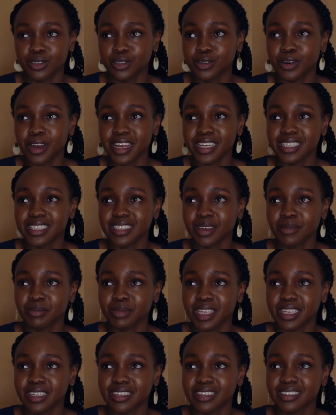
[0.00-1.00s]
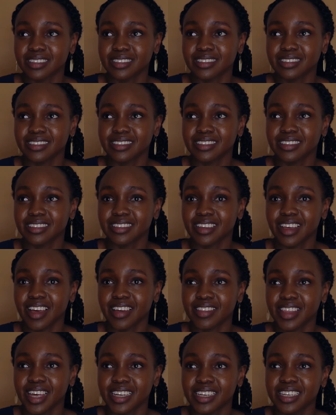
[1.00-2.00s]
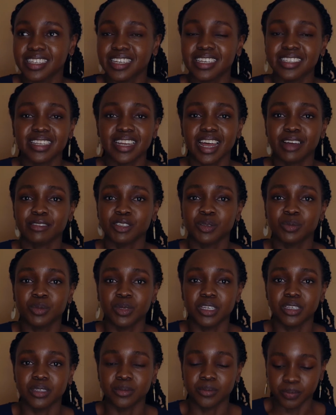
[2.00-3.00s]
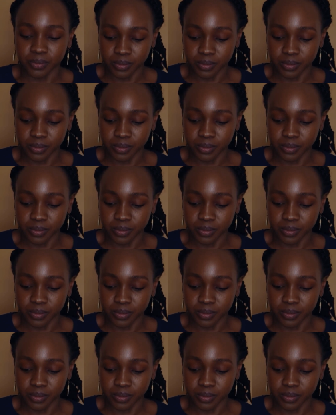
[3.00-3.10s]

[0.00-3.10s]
create something that it doesn't have to be